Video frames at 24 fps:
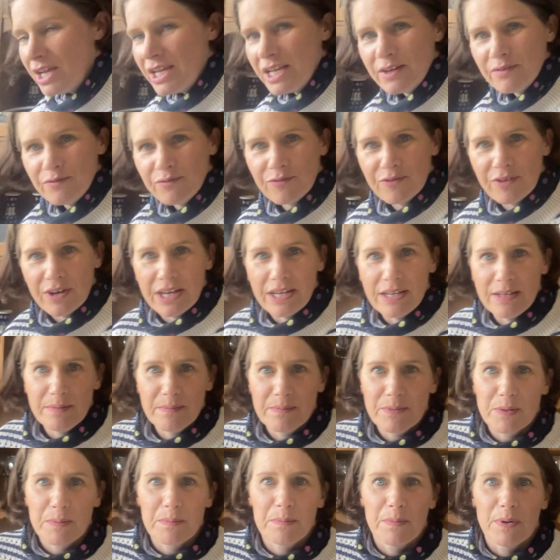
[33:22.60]
have
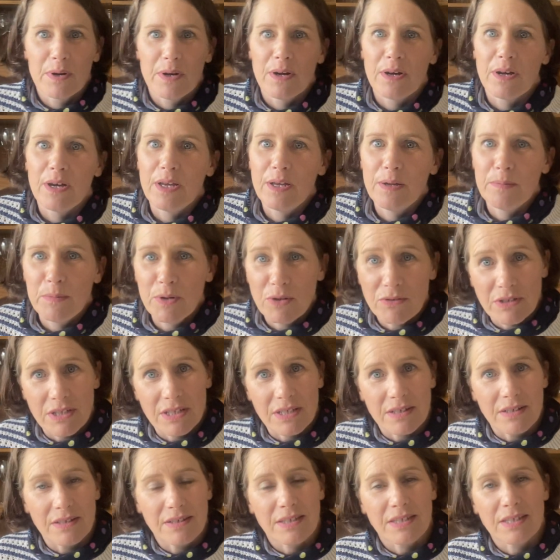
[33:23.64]
framed my Morris
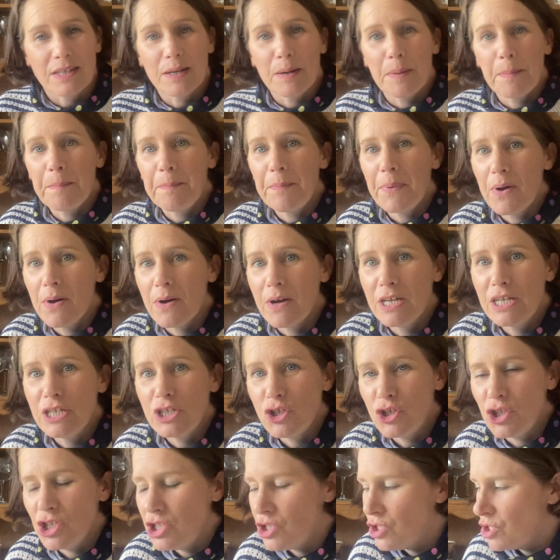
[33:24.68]
Dancer by
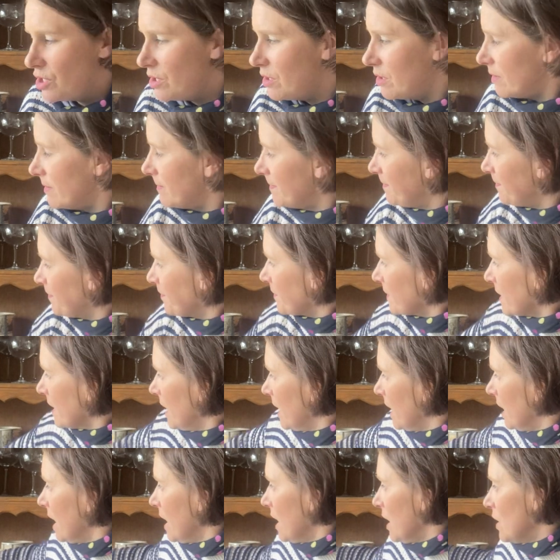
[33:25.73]
GGR.
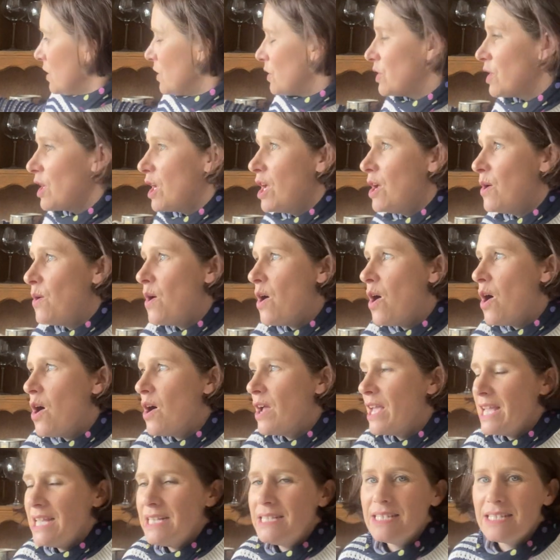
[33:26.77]
So
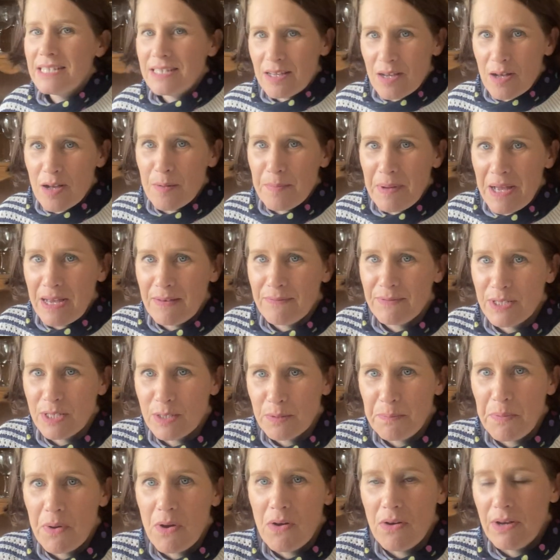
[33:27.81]
I ended up having to
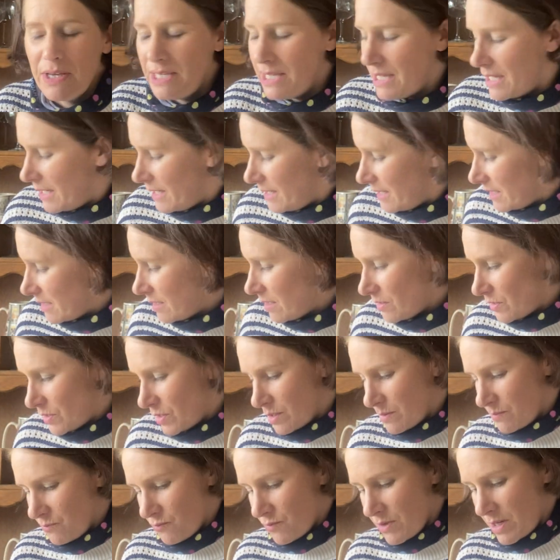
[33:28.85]
buy a
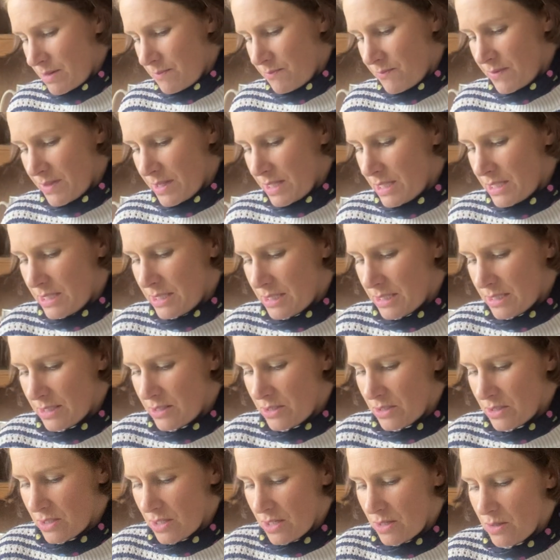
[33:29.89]
custom frame for this.
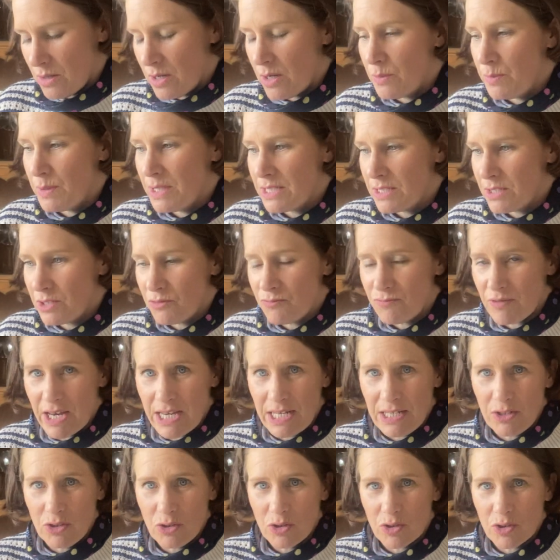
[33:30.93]
So I went to the
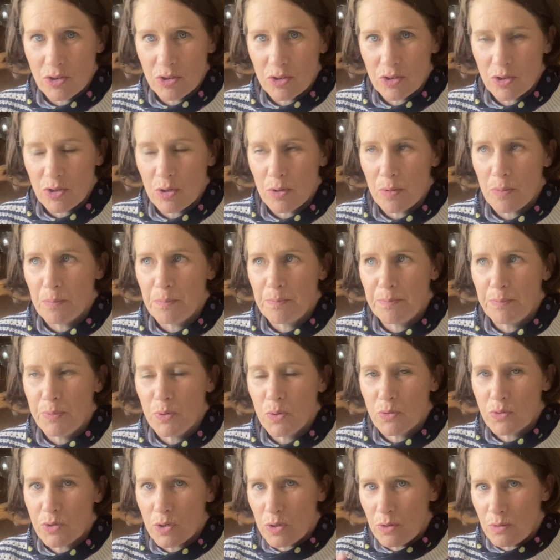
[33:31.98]
range,
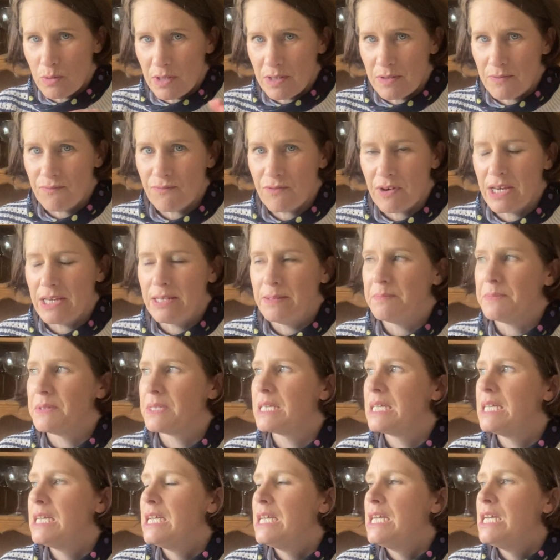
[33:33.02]
bought a whole load of
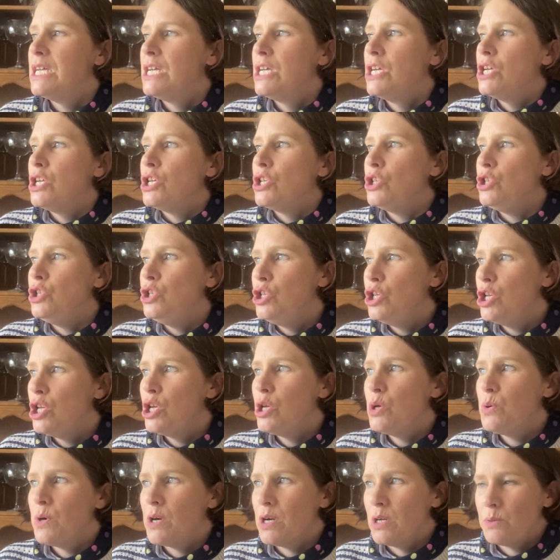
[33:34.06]
frames,
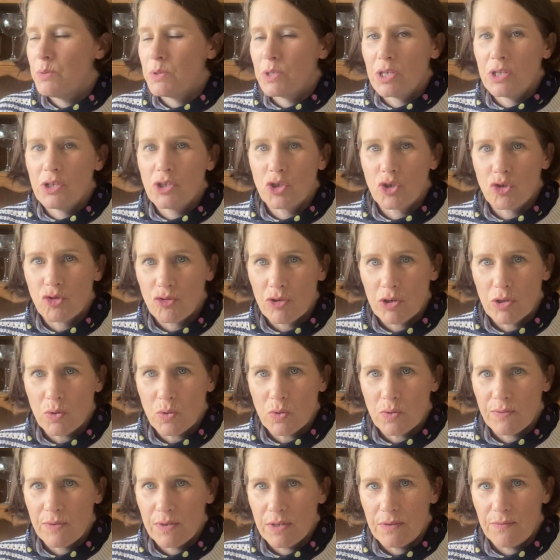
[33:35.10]
knew I was going to struggle
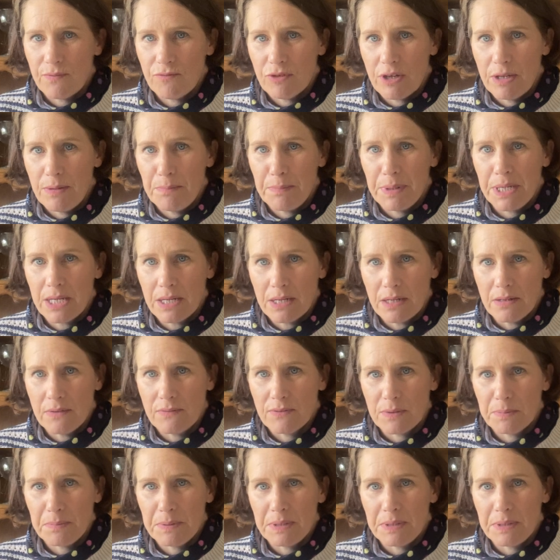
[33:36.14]
to find a frame big enough